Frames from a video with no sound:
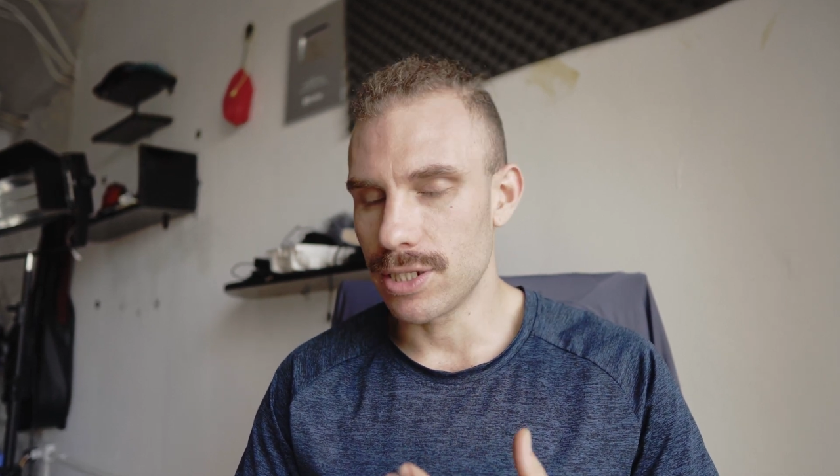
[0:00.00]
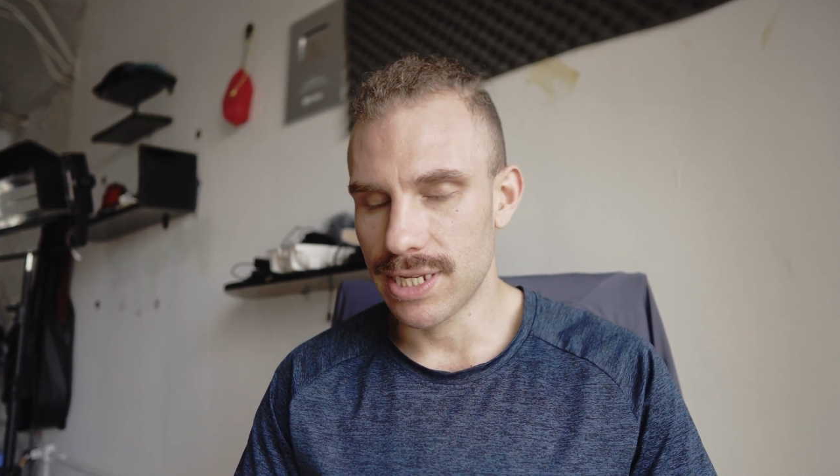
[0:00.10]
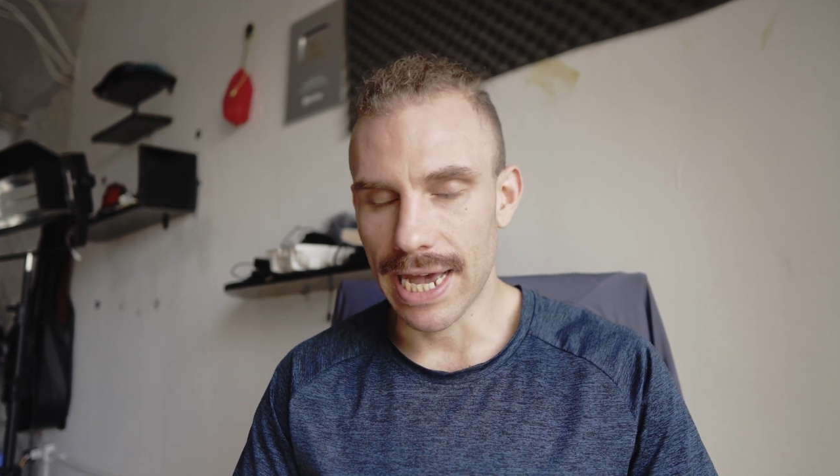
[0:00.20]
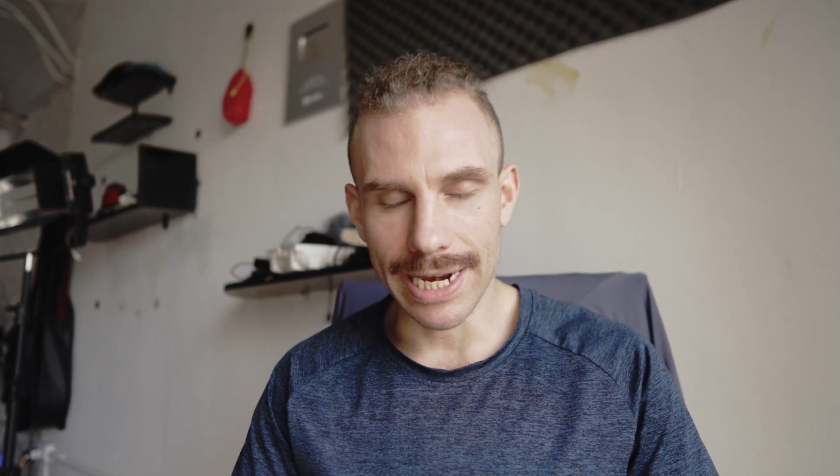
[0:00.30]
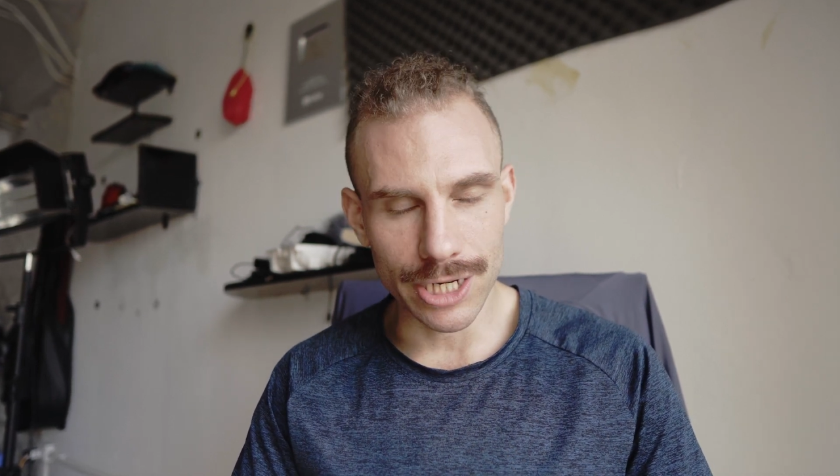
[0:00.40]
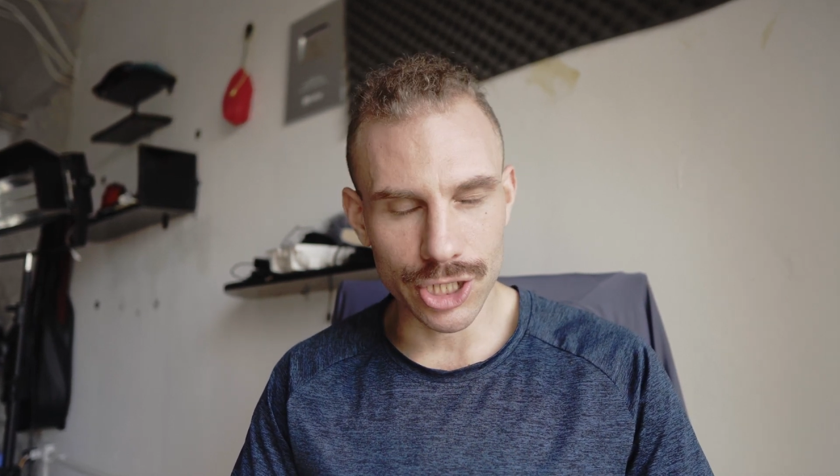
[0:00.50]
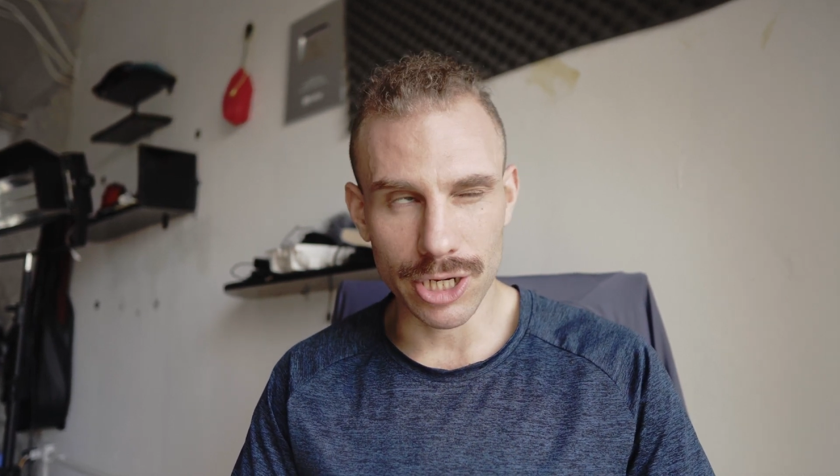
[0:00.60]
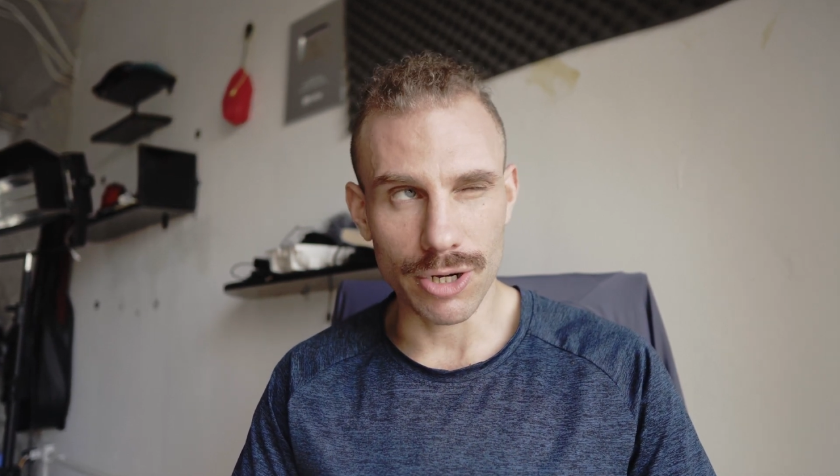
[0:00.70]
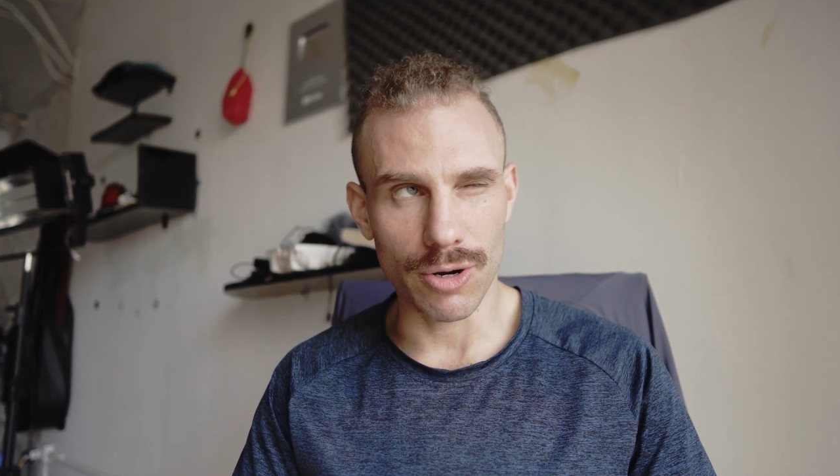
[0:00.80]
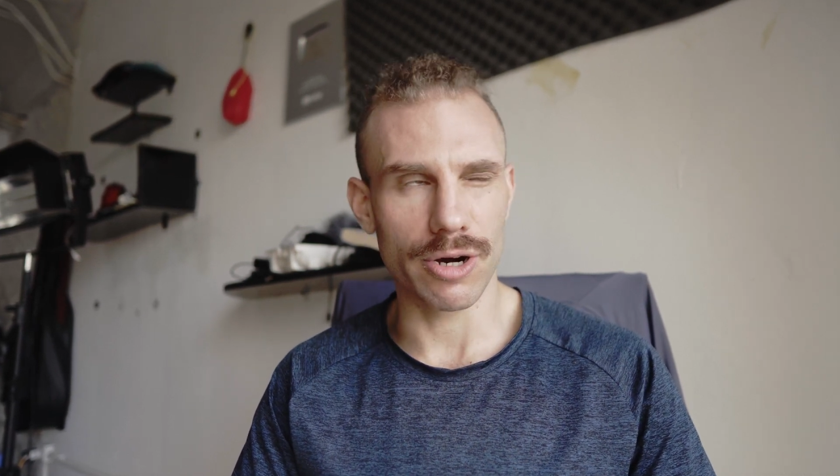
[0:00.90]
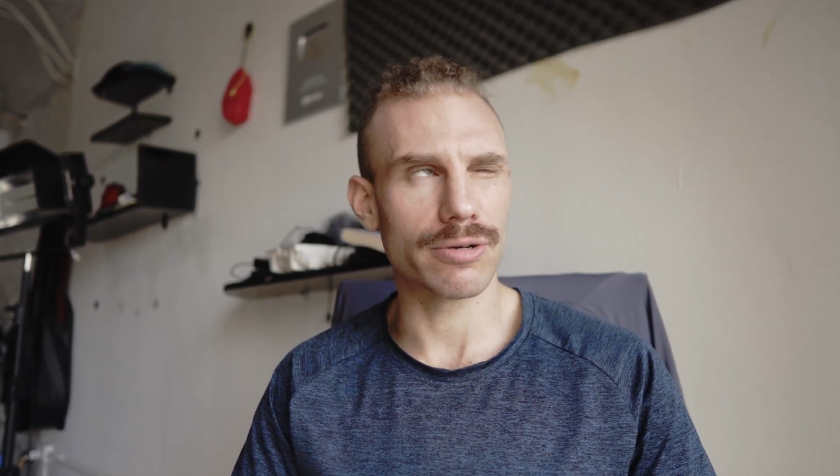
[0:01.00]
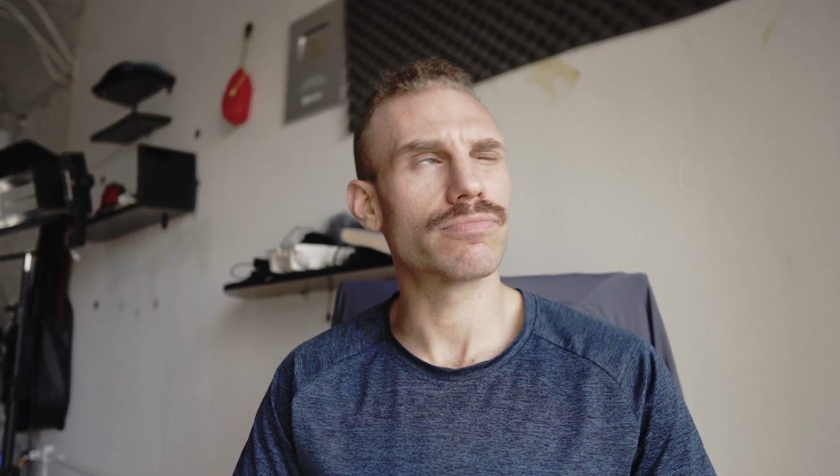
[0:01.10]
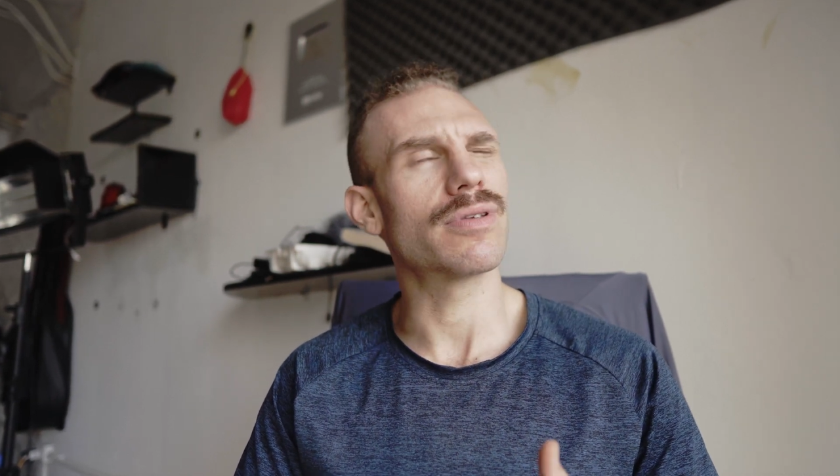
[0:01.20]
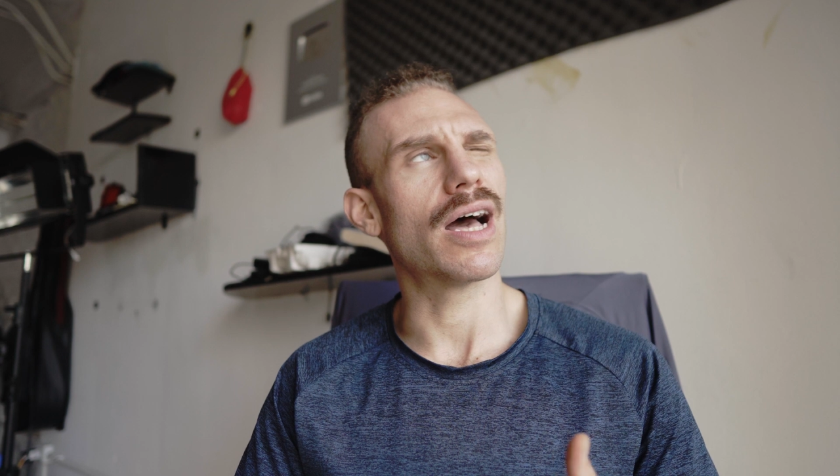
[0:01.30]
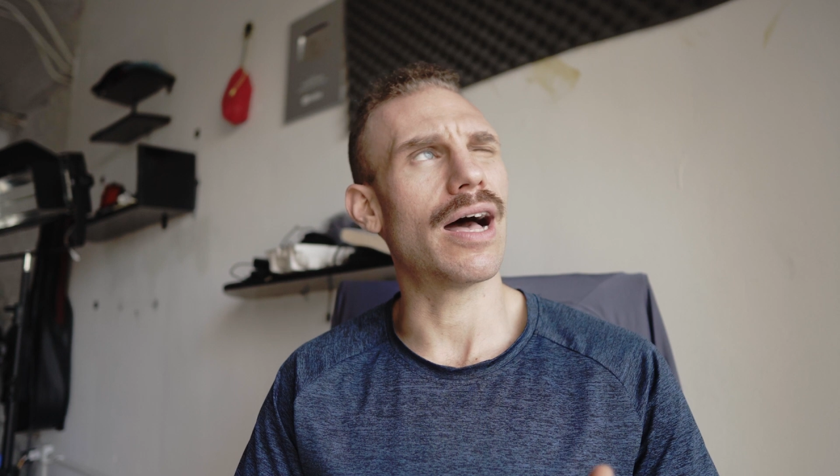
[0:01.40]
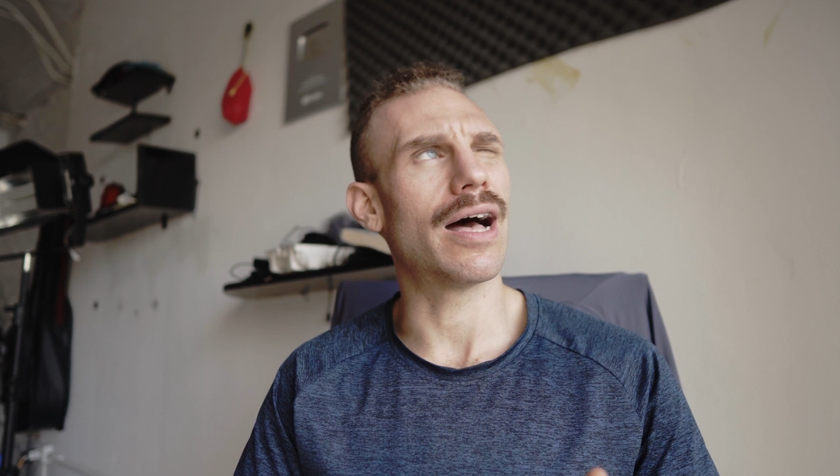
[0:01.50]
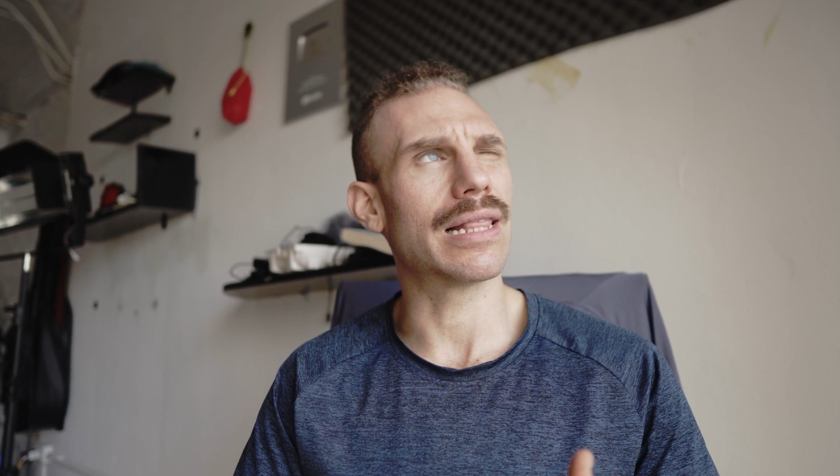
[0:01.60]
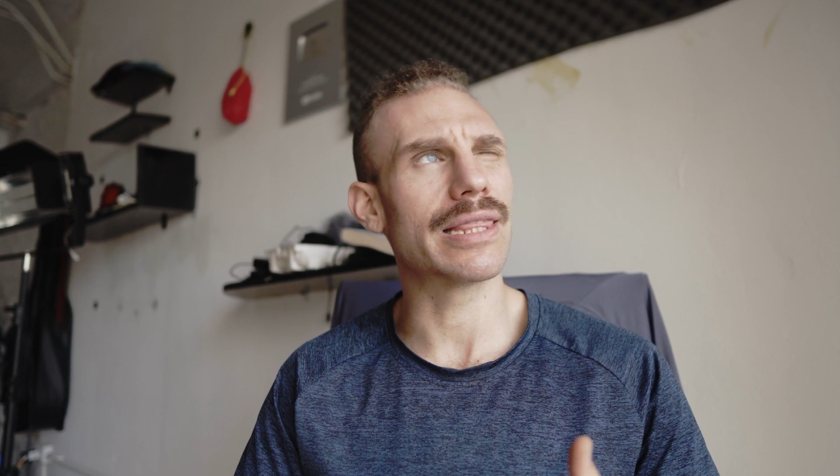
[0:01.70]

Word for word: Cyanogen or uh,